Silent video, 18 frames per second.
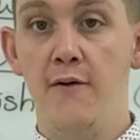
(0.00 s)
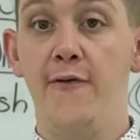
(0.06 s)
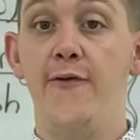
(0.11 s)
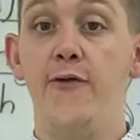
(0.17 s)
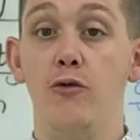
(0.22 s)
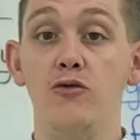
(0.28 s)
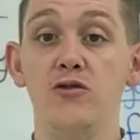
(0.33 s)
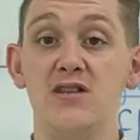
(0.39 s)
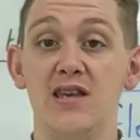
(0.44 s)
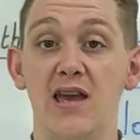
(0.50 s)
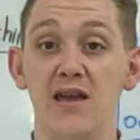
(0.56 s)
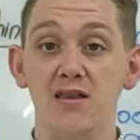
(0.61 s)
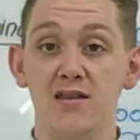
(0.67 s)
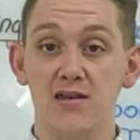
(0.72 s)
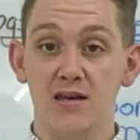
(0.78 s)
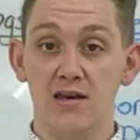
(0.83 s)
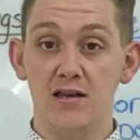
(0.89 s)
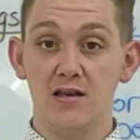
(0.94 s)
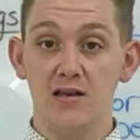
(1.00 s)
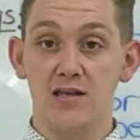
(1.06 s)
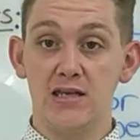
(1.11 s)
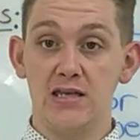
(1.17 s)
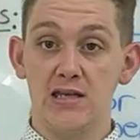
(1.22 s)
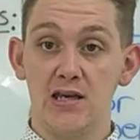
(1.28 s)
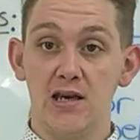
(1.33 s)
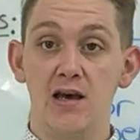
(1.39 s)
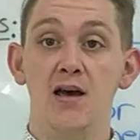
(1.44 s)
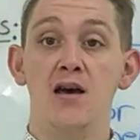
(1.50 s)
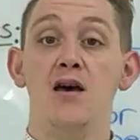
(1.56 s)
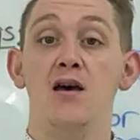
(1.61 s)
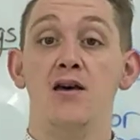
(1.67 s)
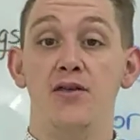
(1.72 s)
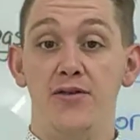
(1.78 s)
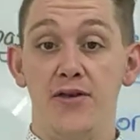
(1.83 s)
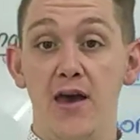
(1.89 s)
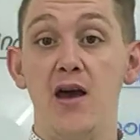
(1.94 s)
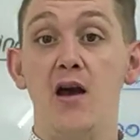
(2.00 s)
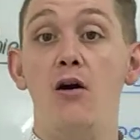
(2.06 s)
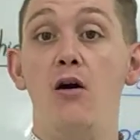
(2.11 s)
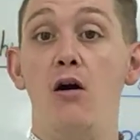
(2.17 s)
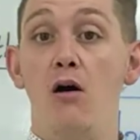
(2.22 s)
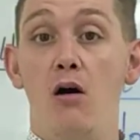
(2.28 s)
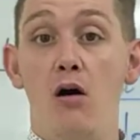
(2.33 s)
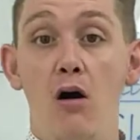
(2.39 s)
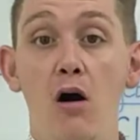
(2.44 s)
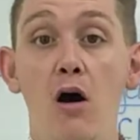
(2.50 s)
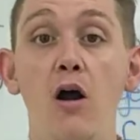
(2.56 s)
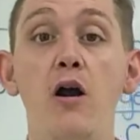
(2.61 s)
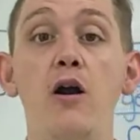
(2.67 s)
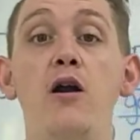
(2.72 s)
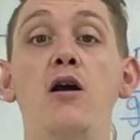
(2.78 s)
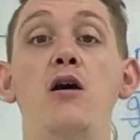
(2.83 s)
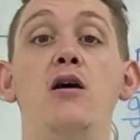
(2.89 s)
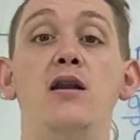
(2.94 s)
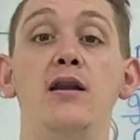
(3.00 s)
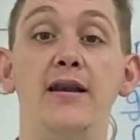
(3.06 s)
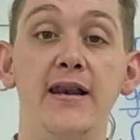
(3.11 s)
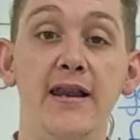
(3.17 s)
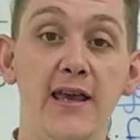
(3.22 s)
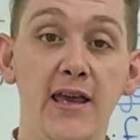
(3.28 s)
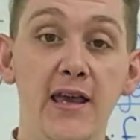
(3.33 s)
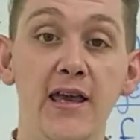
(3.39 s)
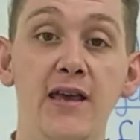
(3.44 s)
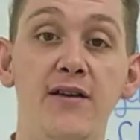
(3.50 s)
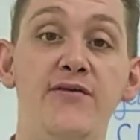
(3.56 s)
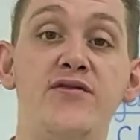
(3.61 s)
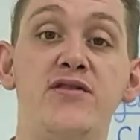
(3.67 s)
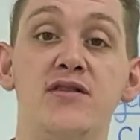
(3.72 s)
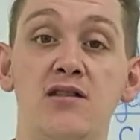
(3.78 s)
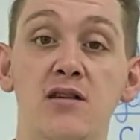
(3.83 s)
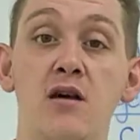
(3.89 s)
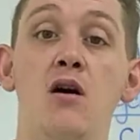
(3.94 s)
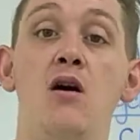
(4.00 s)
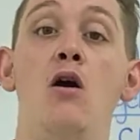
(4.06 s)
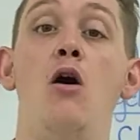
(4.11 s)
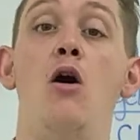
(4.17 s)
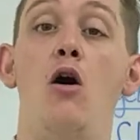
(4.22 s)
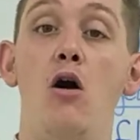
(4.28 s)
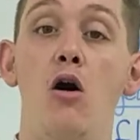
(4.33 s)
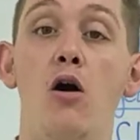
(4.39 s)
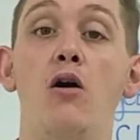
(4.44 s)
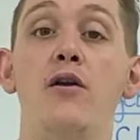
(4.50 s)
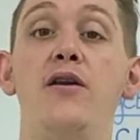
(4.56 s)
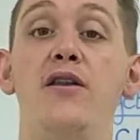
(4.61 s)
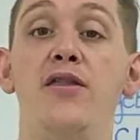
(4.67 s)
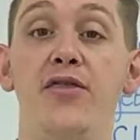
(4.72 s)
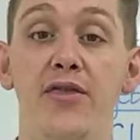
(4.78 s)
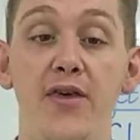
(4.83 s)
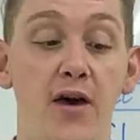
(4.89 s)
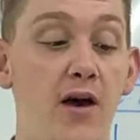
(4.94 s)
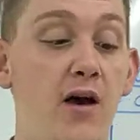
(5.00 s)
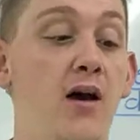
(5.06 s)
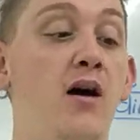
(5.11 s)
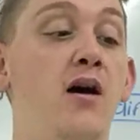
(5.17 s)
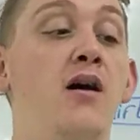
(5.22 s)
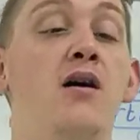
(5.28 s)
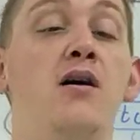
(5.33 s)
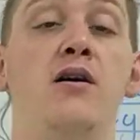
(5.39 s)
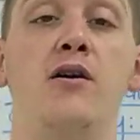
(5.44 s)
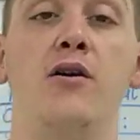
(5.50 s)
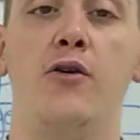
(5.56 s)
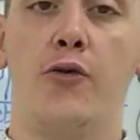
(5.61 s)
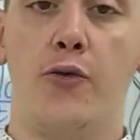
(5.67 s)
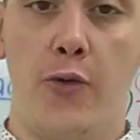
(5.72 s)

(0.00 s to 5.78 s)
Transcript: Full sentence. There are leaves on the